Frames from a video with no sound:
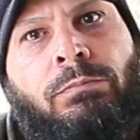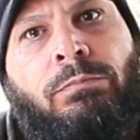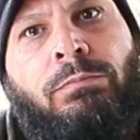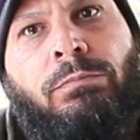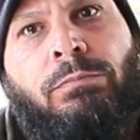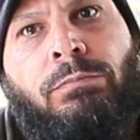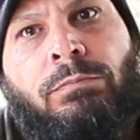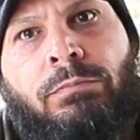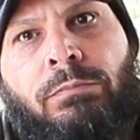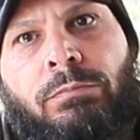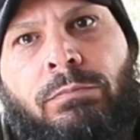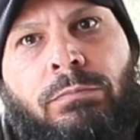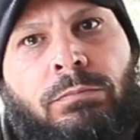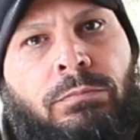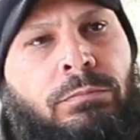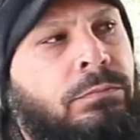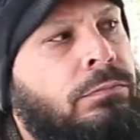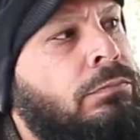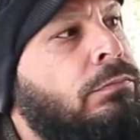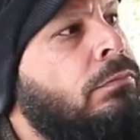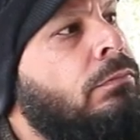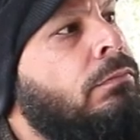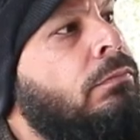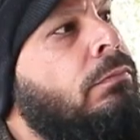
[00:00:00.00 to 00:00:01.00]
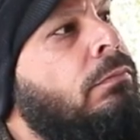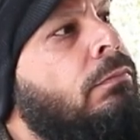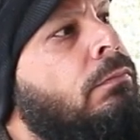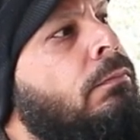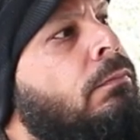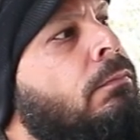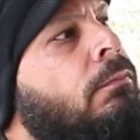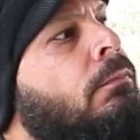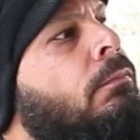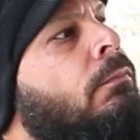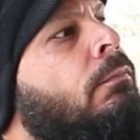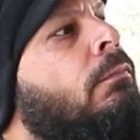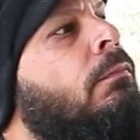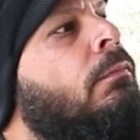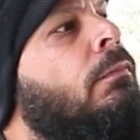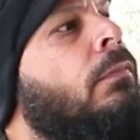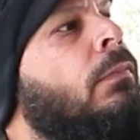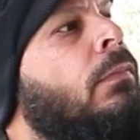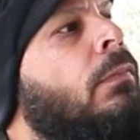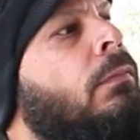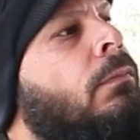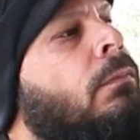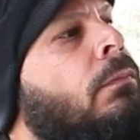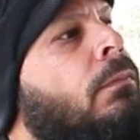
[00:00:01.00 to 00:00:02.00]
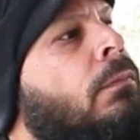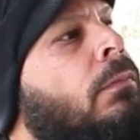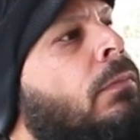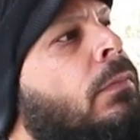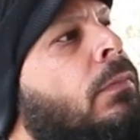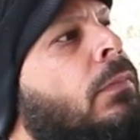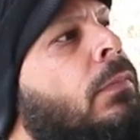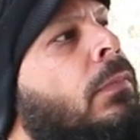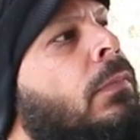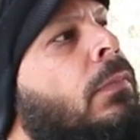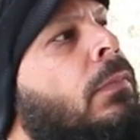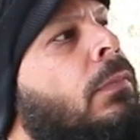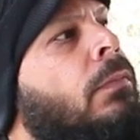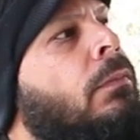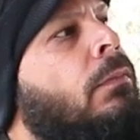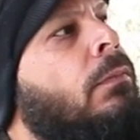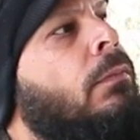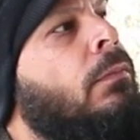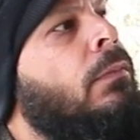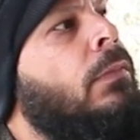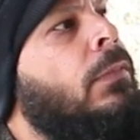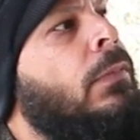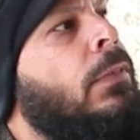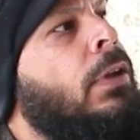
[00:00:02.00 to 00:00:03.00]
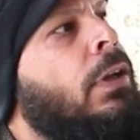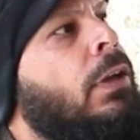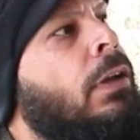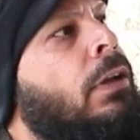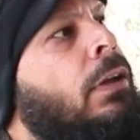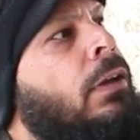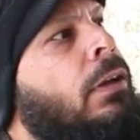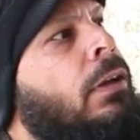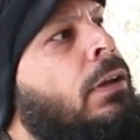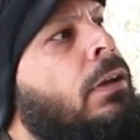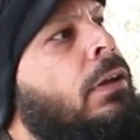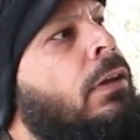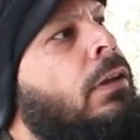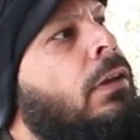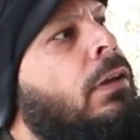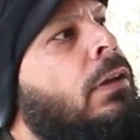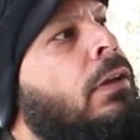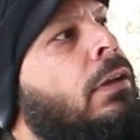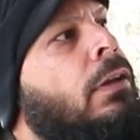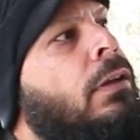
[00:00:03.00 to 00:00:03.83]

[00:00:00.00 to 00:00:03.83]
(silence)